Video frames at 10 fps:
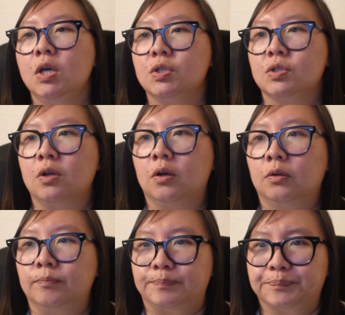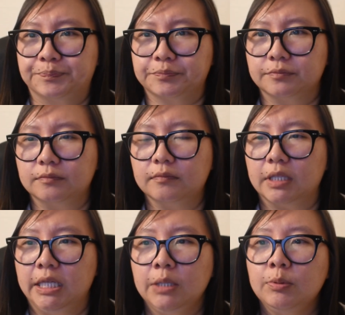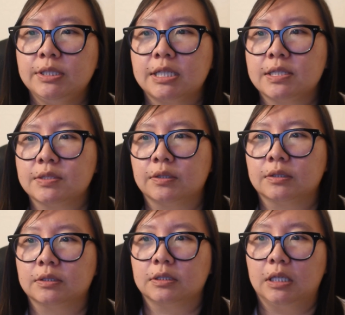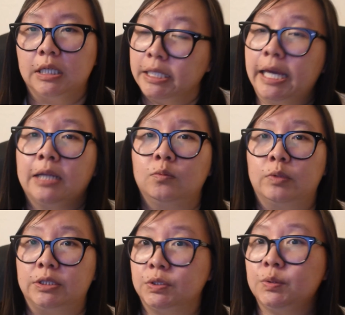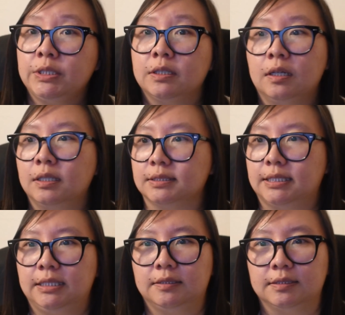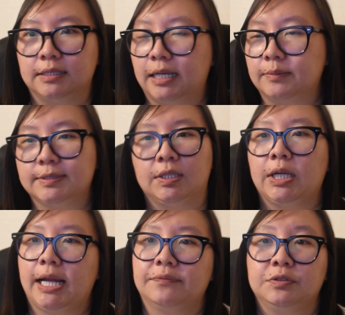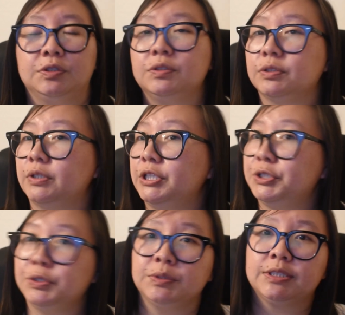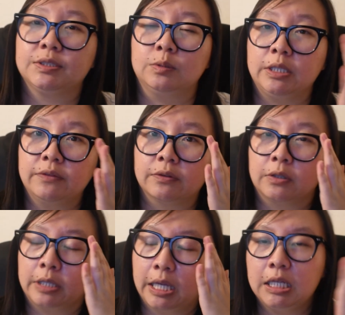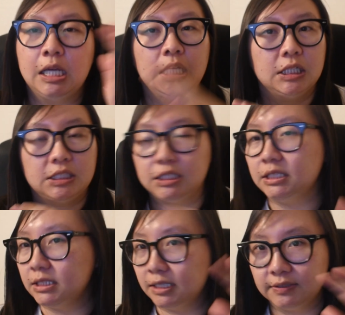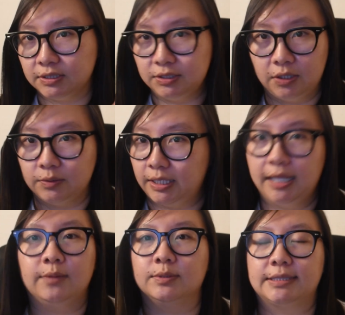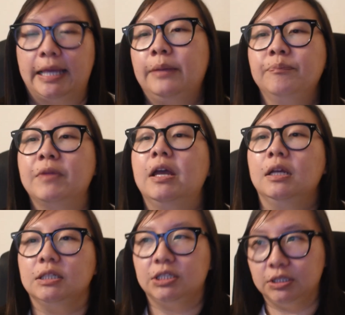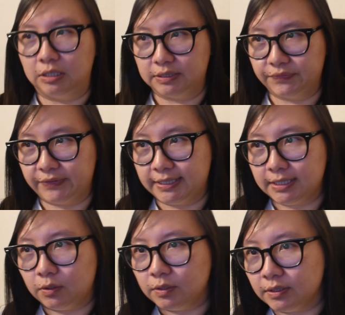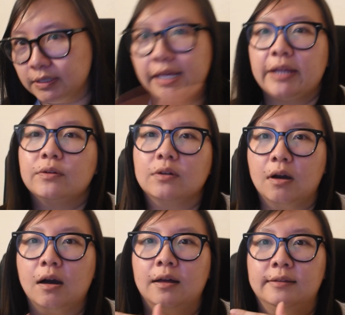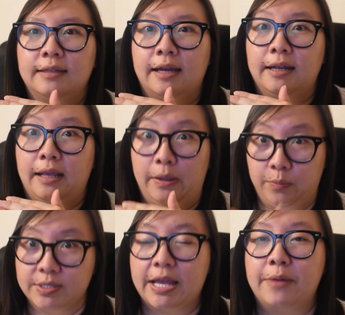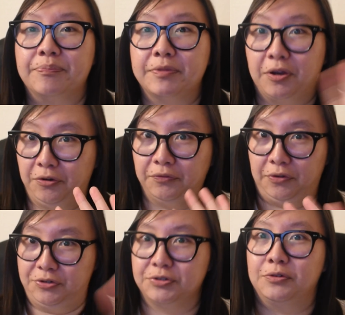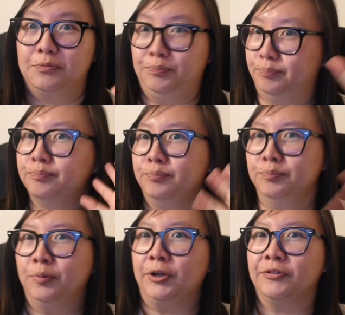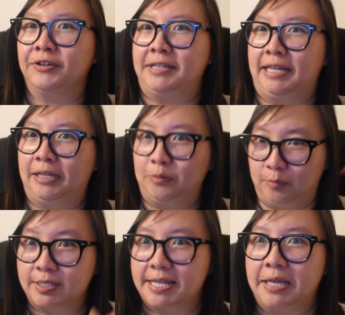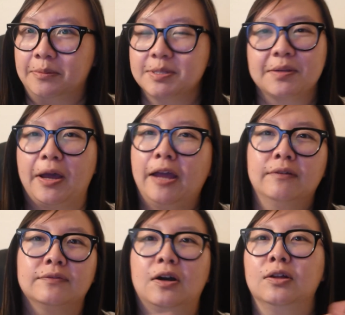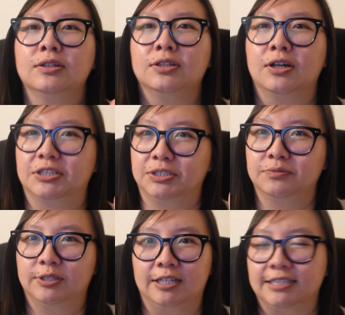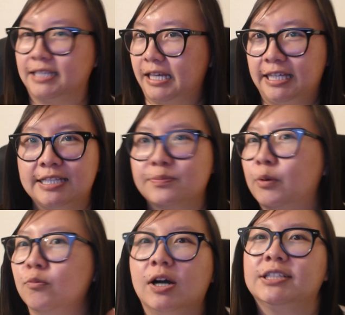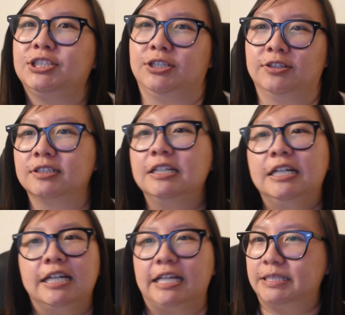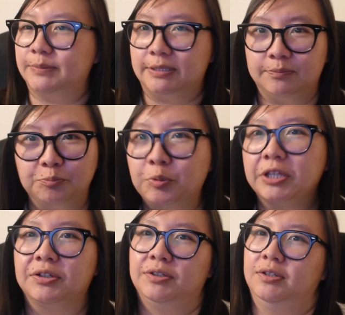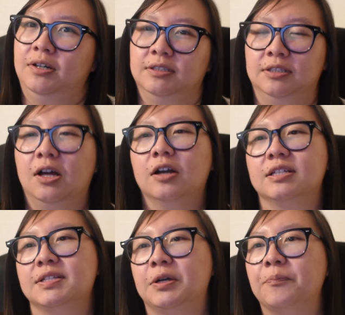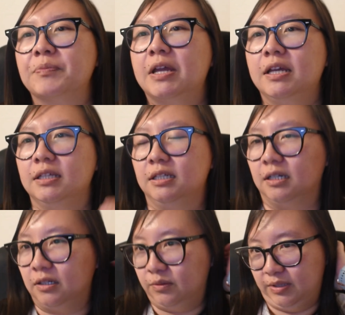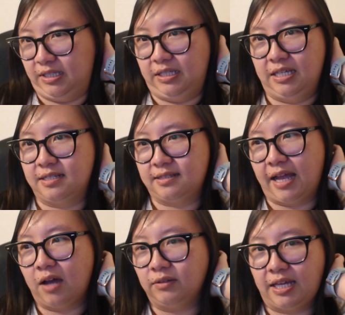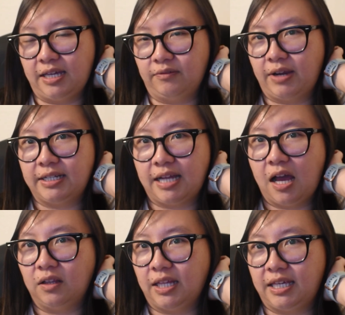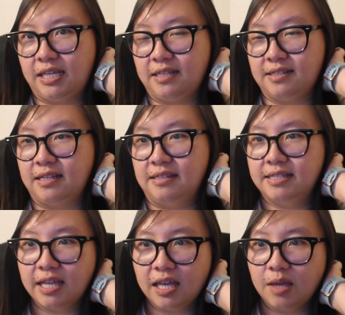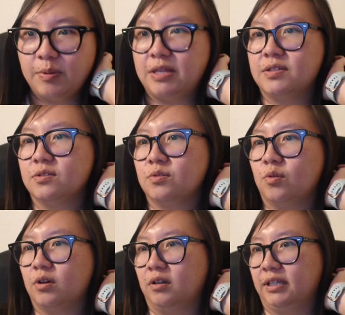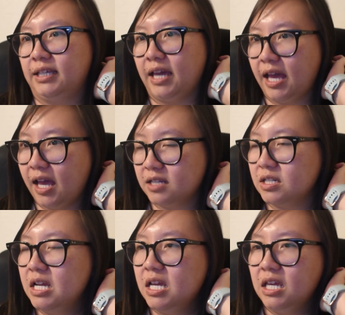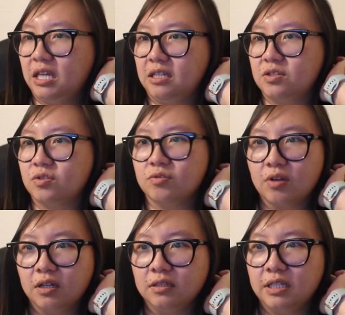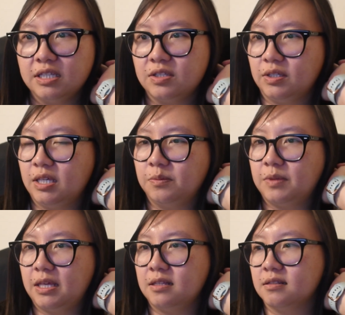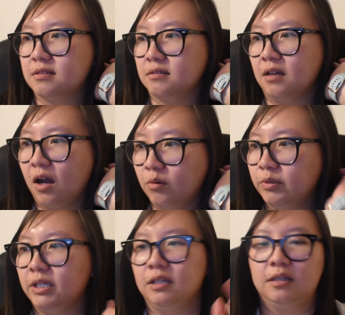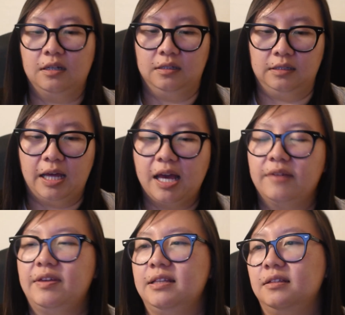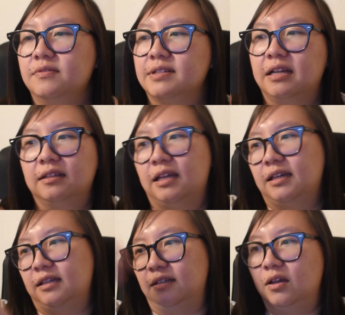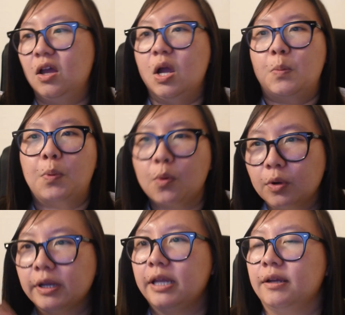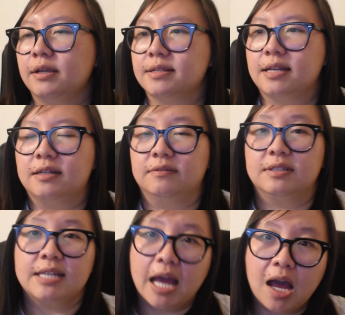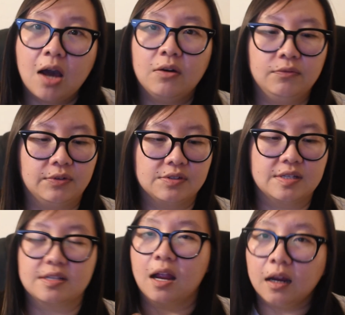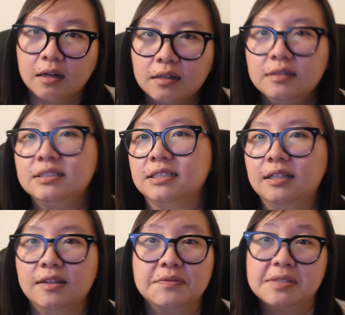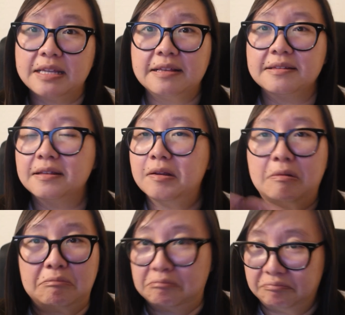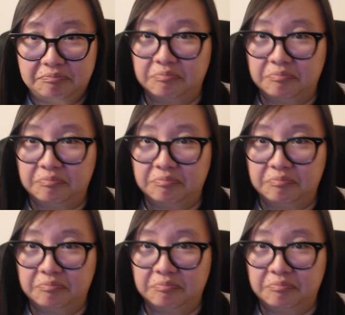So he rejects her again when duty calls. He's just like, "I'm sorry, I have to choose." So he chooses to leave her again. She doesn't know that it was him. She does find out later on that it was him. Her virtual boyfriend then was him. So all along she realized that he's been watching her, he's been with her all along. So you know, he's now like, right now, like, he's in debt, he's short on cash, he's struggling to keep things going alive. He lives kind of like on the poor area side of the town versus her. She lives decent,